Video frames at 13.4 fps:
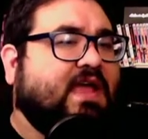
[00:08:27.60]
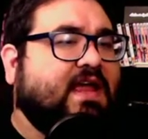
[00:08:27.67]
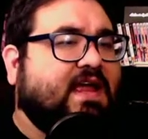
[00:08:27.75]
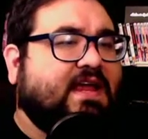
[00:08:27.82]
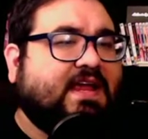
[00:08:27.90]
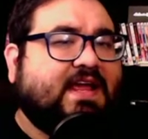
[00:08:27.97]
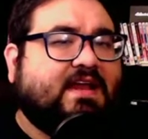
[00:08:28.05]

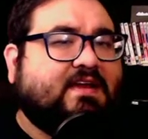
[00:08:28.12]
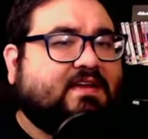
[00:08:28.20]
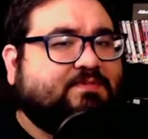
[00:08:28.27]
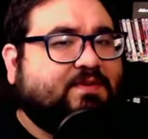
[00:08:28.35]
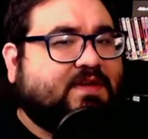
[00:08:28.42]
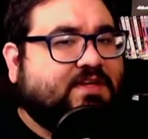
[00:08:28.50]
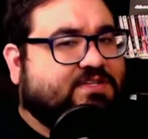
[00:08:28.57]
again,
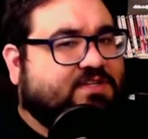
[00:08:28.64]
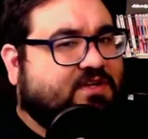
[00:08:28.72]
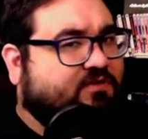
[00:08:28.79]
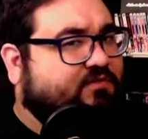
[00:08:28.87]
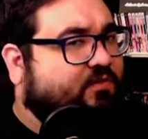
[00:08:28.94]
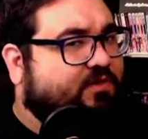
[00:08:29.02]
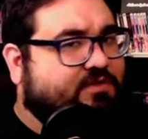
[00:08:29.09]
just because she
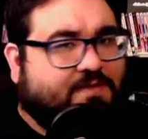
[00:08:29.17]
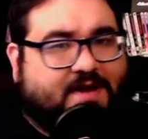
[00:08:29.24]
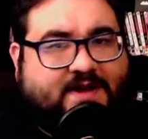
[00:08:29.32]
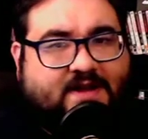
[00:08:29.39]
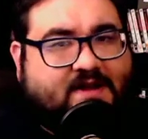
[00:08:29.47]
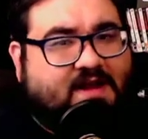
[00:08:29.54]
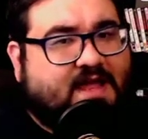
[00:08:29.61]
wasn't
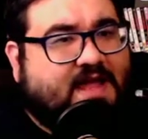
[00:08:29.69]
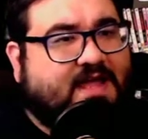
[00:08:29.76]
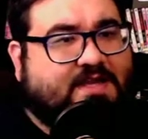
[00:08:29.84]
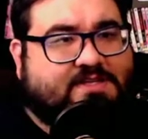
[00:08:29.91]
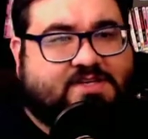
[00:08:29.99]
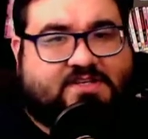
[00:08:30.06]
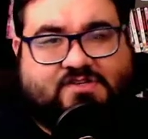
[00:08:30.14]
responding a
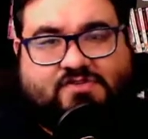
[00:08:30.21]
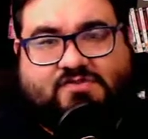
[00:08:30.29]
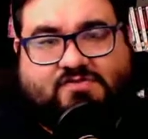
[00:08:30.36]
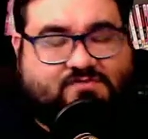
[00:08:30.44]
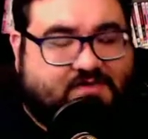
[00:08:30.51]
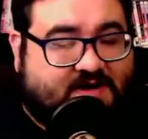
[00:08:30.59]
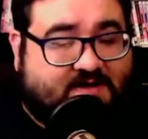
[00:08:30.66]
lot, she's
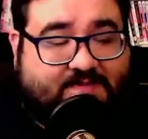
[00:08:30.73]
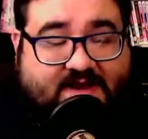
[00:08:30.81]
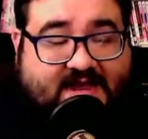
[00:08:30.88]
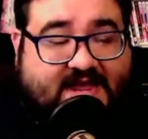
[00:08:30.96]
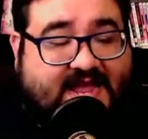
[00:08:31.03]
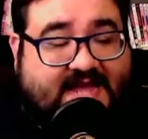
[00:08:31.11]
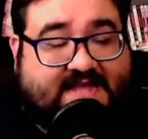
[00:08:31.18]
trying to
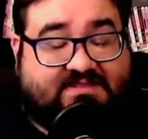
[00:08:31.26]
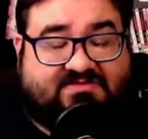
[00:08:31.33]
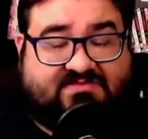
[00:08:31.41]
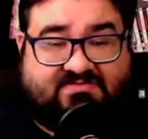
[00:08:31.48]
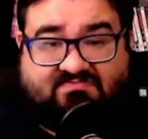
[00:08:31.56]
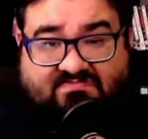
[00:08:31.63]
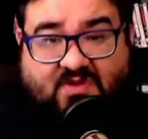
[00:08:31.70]
be
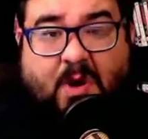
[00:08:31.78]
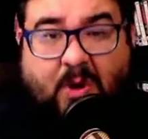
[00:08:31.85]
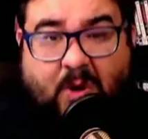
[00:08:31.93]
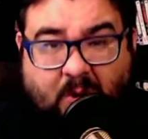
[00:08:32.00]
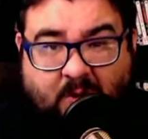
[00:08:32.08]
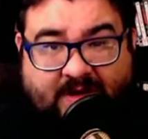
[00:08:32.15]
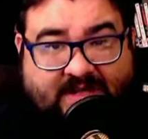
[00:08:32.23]
as
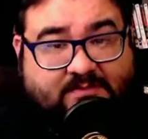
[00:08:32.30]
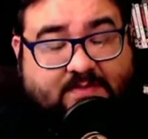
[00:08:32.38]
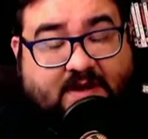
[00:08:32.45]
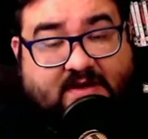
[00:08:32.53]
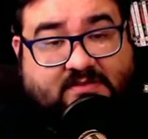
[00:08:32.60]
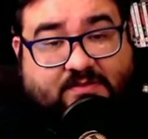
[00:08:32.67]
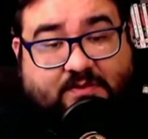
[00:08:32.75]
cold as
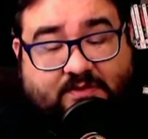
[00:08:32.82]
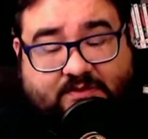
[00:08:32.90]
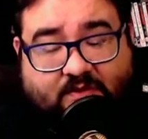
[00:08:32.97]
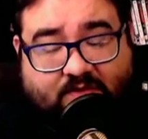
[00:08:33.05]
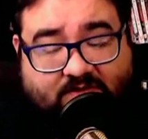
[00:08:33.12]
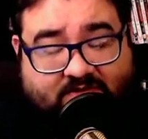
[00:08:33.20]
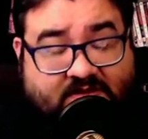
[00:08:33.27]
possible
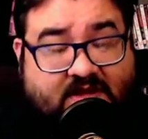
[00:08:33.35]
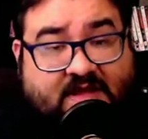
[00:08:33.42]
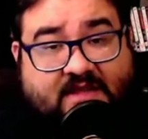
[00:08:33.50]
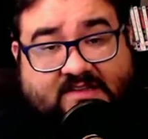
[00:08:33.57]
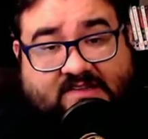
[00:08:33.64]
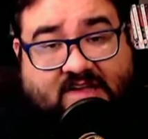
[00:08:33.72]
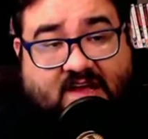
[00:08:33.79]
towards
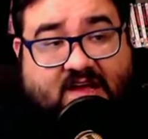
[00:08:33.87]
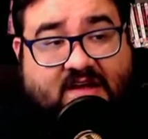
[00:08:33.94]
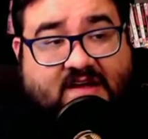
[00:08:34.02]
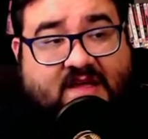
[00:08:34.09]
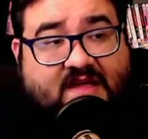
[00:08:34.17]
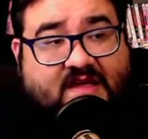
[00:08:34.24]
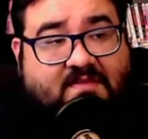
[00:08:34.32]

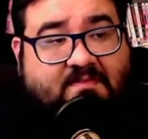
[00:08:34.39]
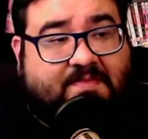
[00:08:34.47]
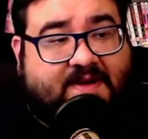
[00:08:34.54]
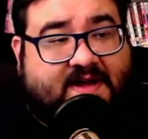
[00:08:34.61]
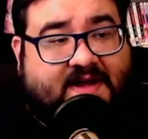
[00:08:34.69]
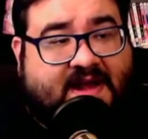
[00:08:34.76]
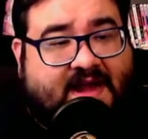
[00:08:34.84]
Song.
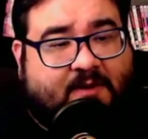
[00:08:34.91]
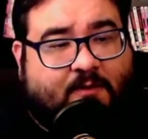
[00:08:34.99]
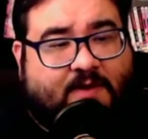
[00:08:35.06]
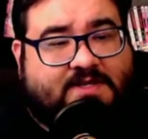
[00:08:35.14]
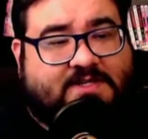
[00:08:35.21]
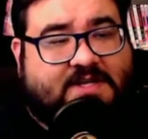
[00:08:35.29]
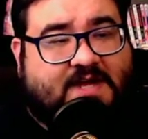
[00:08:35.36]
But I
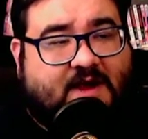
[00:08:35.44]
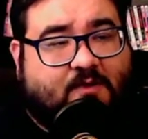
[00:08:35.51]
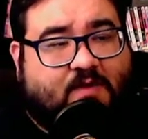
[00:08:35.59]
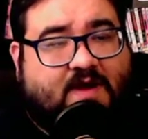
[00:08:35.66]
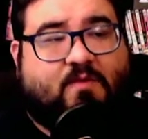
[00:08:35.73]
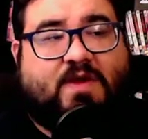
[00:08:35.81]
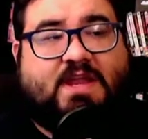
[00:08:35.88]
wish
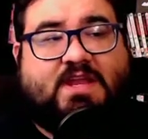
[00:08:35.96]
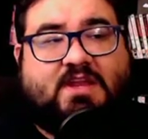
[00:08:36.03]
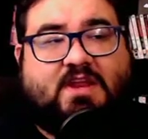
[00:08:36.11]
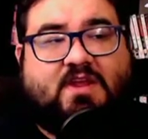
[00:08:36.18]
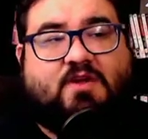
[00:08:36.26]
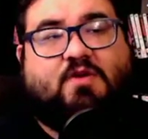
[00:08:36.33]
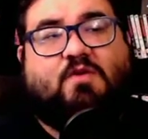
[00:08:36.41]
we
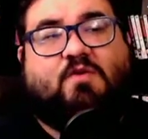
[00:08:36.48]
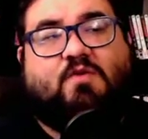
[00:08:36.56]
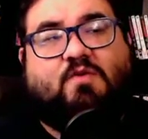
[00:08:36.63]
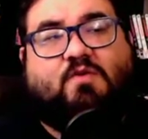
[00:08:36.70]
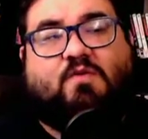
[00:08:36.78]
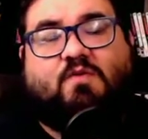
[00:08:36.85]
knew